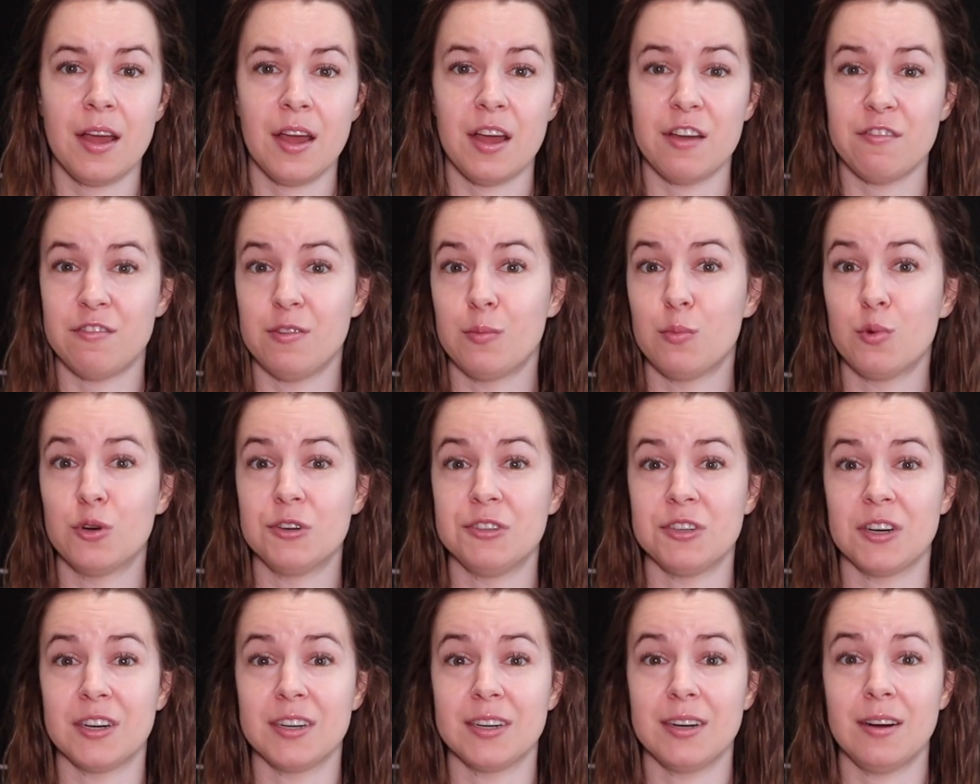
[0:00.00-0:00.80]
And for more
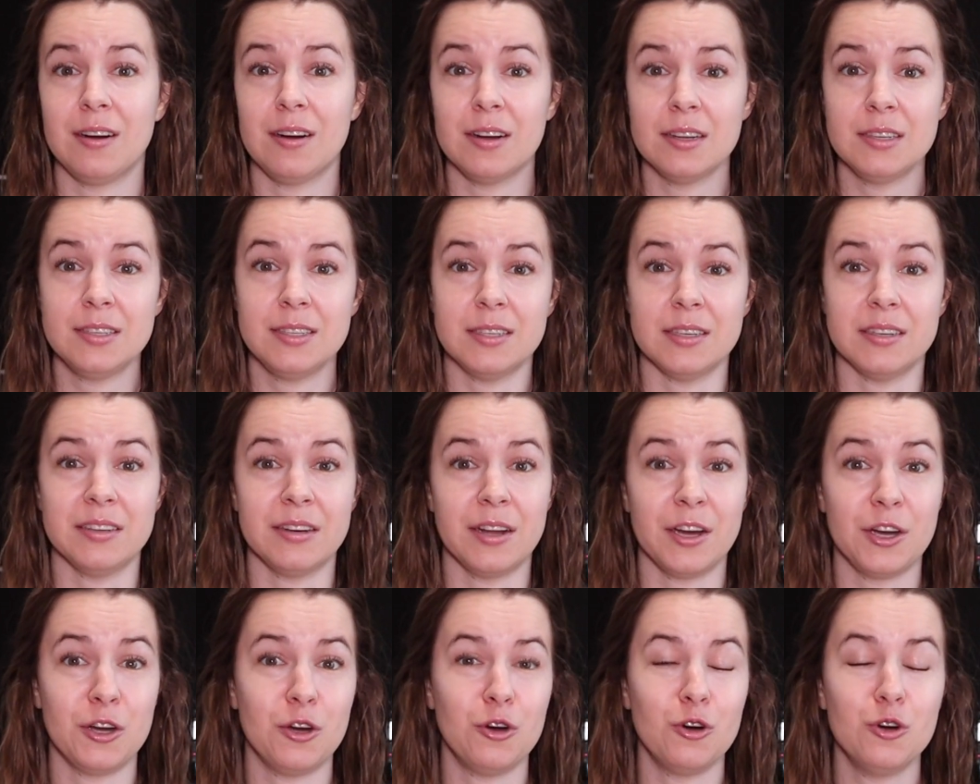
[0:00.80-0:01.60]
dark
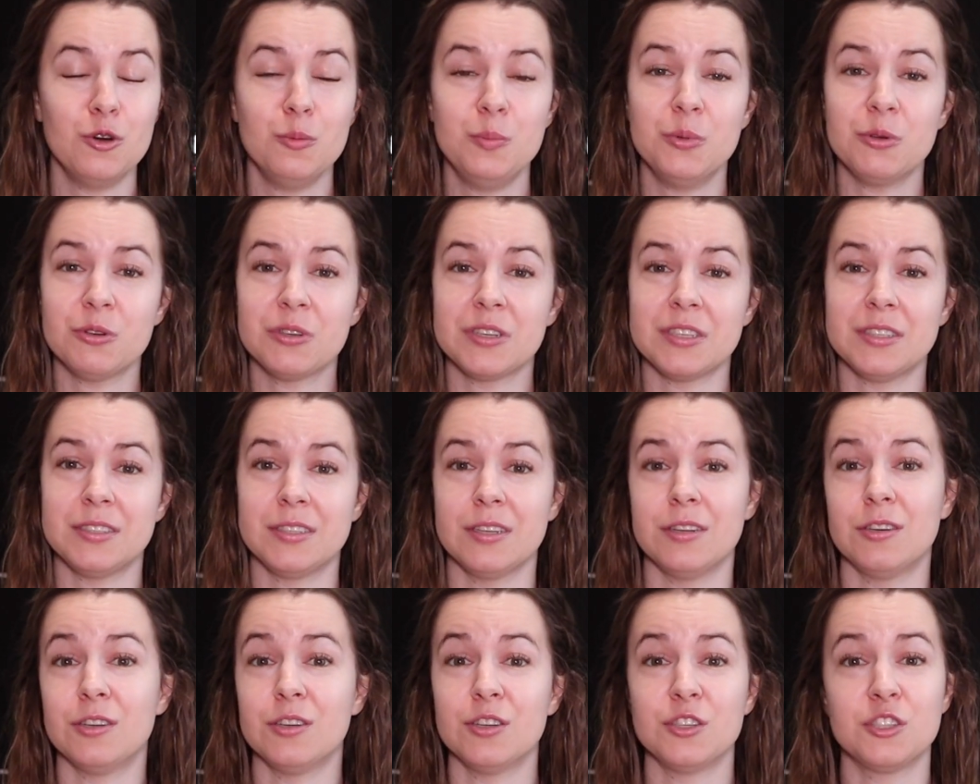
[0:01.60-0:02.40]
content, I hope you'll
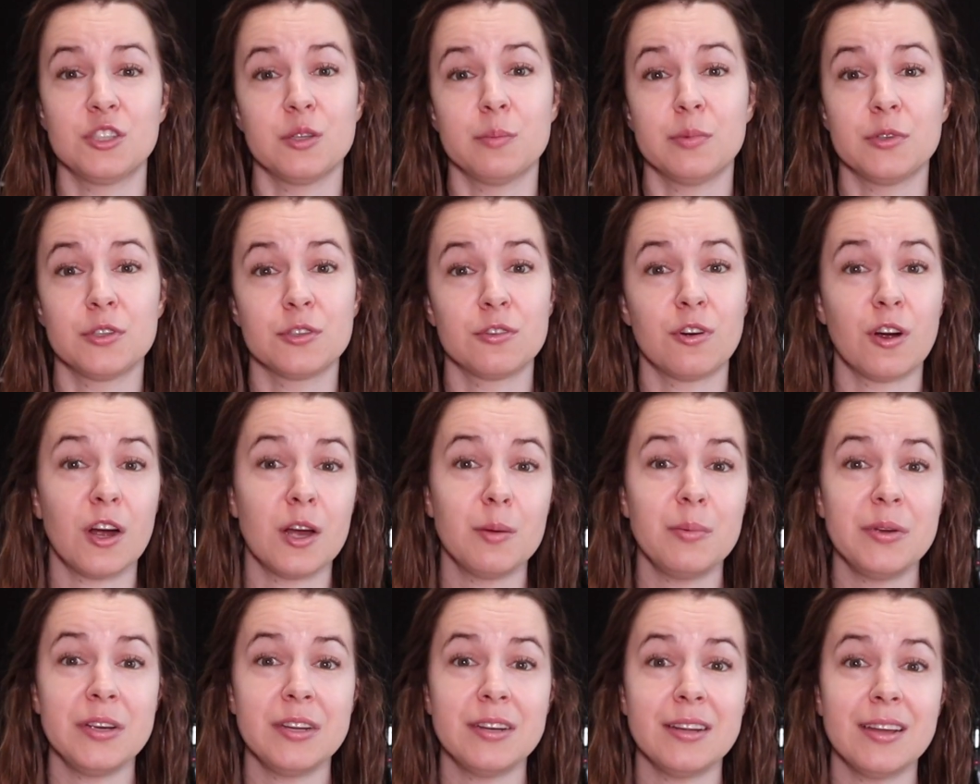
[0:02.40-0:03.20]
consider
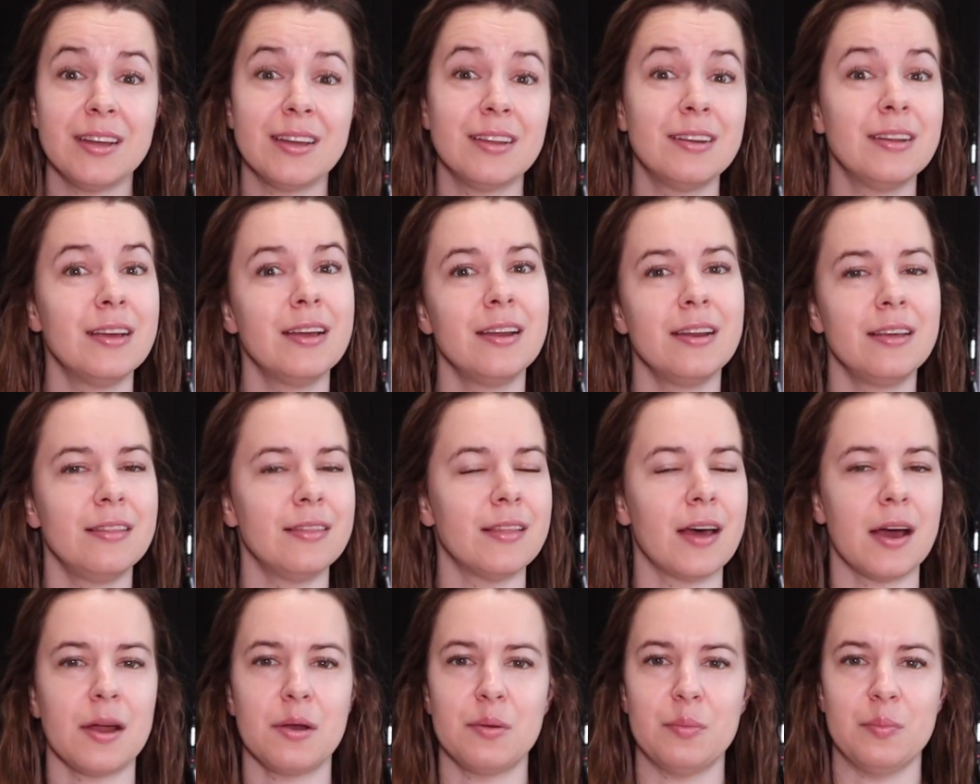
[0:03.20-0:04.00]
subscribing and
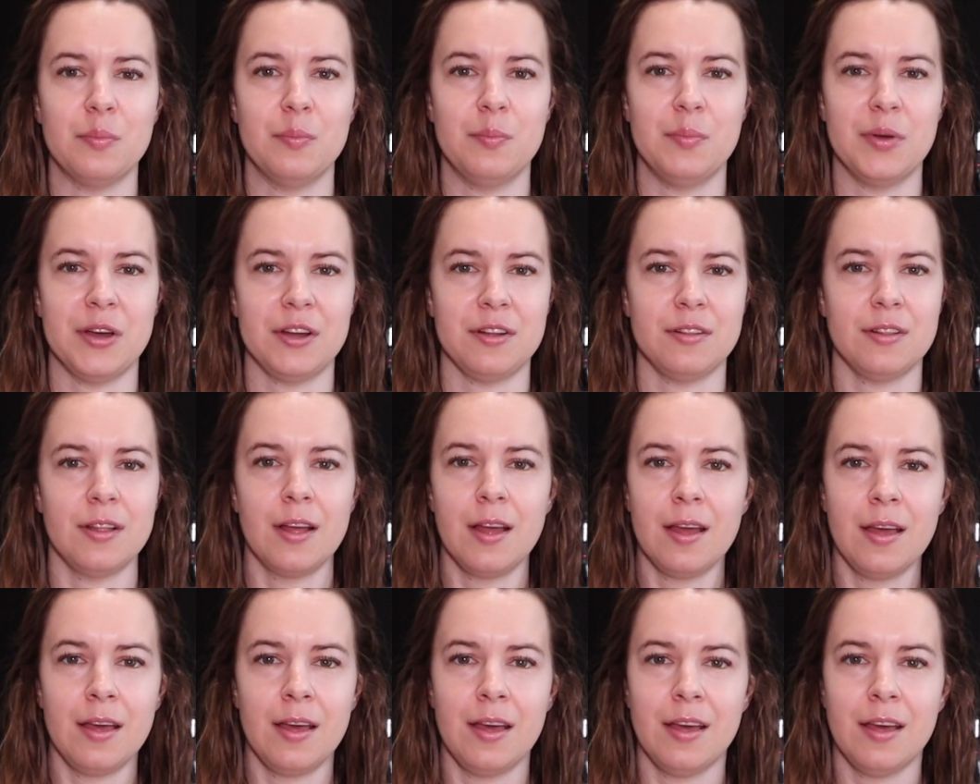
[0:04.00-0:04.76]
hitting that bell.